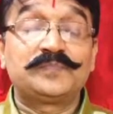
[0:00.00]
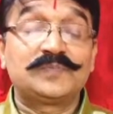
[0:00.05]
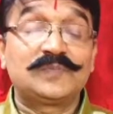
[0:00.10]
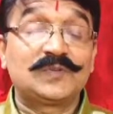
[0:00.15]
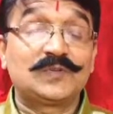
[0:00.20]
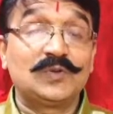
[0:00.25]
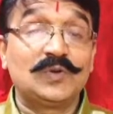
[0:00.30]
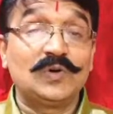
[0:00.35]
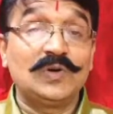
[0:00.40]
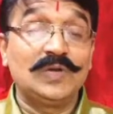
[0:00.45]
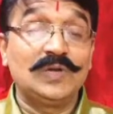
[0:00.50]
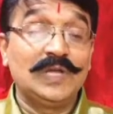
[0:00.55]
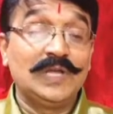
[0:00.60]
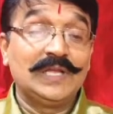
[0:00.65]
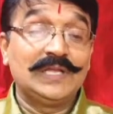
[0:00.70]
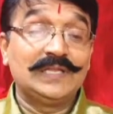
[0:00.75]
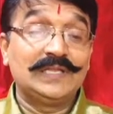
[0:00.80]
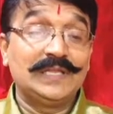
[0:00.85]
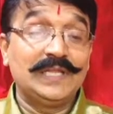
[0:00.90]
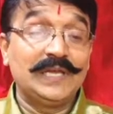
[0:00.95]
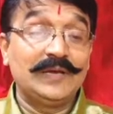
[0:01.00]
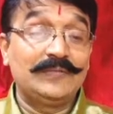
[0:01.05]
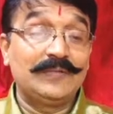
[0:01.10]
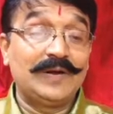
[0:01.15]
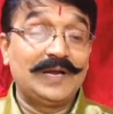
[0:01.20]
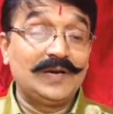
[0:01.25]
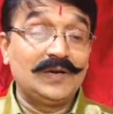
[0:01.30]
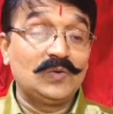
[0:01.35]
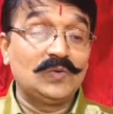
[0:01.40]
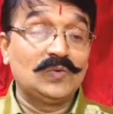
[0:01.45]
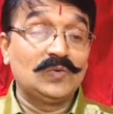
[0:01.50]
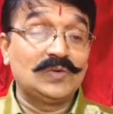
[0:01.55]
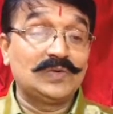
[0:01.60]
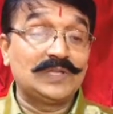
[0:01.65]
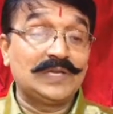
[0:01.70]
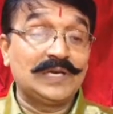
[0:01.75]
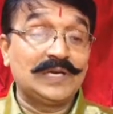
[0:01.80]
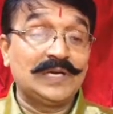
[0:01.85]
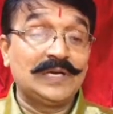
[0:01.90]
So they want to know the